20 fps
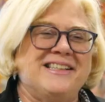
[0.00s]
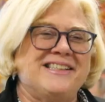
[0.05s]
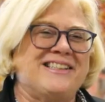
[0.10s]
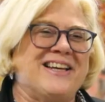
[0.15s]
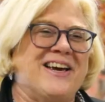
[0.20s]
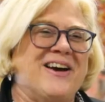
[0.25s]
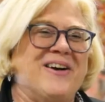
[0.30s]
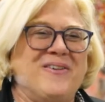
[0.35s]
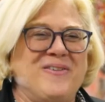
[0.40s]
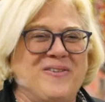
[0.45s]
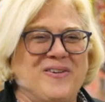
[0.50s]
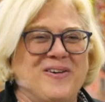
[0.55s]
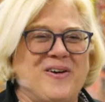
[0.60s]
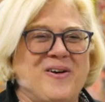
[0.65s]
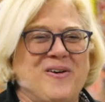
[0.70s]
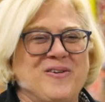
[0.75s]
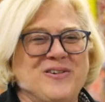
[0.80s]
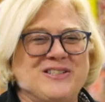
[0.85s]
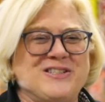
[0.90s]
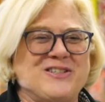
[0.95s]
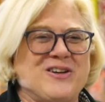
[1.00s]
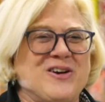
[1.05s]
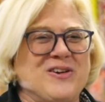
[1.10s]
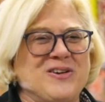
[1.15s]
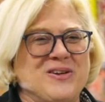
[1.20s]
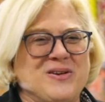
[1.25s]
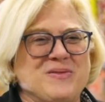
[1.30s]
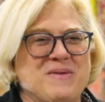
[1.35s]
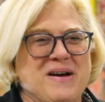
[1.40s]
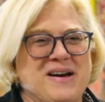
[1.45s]
so we're always
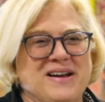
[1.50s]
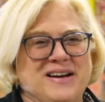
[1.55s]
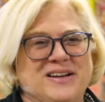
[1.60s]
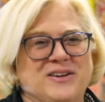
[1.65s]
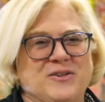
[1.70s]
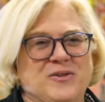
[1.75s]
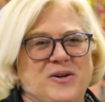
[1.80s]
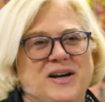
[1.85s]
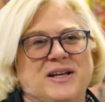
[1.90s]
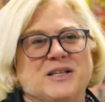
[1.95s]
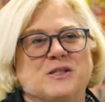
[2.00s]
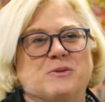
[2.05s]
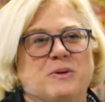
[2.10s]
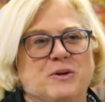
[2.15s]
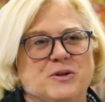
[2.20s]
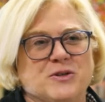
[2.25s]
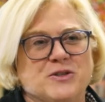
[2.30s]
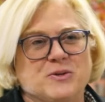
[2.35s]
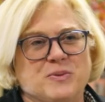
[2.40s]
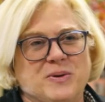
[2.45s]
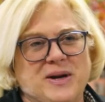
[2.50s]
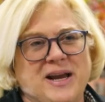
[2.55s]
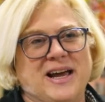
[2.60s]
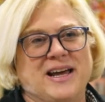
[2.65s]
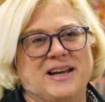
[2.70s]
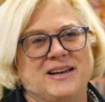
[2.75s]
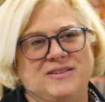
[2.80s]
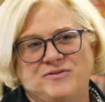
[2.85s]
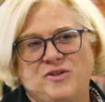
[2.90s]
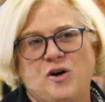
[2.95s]
talking about a great experience that we
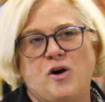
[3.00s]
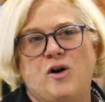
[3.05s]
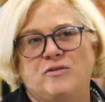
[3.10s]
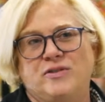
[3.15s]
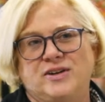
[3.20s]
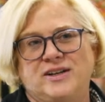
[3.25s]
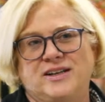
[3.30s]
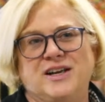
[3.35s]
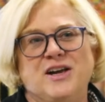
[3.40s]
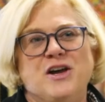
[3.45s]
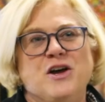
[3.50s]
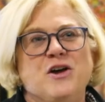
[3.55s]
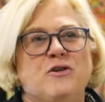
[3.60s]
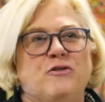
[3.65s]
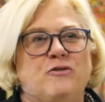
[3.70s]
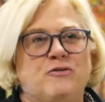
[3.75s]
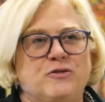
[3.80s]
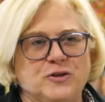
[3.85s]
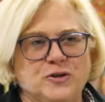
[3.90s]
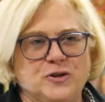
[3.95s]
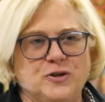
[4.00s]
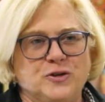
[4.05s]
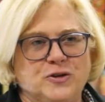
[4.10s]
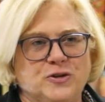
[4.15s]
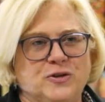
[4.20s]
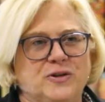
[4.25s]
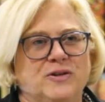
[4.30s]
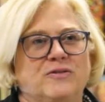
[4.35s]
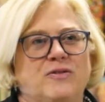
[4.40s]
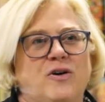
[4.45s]
had involving
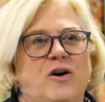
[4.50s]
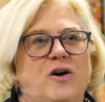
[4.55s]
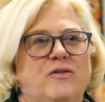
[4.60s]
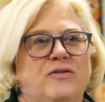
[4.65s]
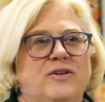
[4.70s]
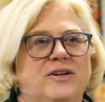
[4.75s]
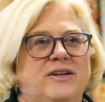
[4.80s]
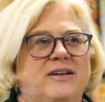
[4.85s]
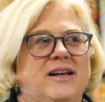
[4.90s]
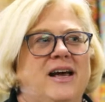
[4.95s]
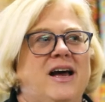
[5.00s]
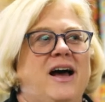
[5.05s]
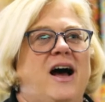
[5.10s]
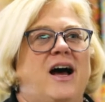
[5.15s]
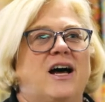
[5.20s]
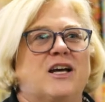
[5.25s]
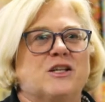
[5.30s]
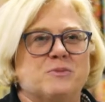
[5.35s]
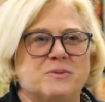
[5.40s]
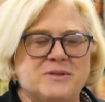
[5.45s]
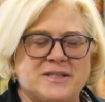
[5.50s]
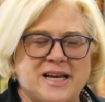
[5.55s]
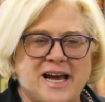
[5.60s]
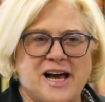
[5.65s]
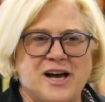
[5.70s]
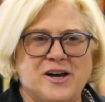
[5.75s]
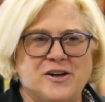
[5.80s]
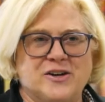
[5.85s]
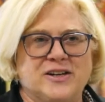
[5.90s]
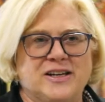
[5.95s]
food, involving
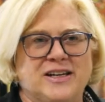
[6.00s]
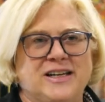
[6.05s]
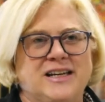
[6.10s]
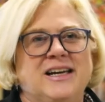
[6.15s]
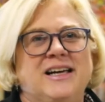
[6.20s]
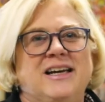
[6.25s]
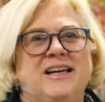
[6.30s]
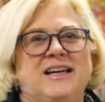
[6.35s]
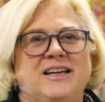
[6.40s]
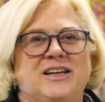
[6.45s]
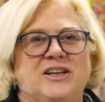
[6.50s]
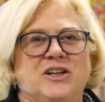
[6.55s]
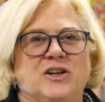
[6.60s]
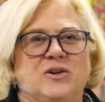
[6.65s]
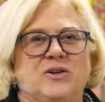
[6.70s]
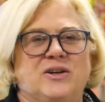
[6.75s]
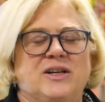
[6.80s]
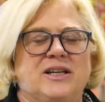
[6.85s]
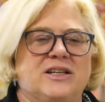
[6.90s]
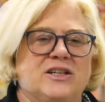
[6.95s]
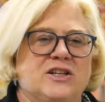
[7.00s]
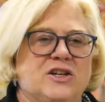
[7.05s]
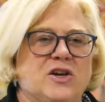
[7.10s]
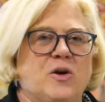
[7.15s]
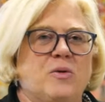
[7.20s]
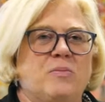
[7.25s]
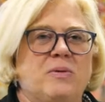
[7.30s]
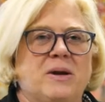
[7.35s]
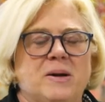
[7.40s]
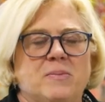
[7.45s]
hospitality, you know, getting to
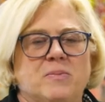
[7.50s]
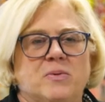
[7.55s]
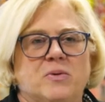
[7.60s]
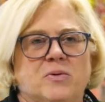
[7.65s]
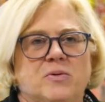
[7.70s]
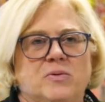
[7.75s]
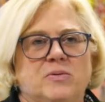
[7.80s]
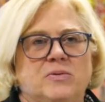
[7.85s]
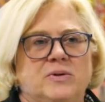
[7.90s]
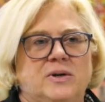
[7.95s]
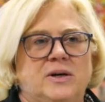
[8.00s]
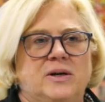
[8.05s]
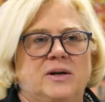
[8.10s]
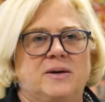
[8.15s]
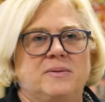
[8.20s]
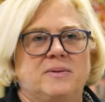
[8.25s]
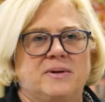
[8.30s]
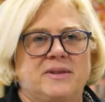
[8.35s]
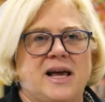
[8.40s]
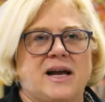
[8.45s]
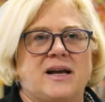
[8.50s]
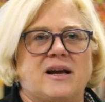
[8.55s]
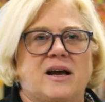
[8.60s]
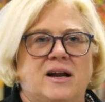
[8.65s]
know people um, and that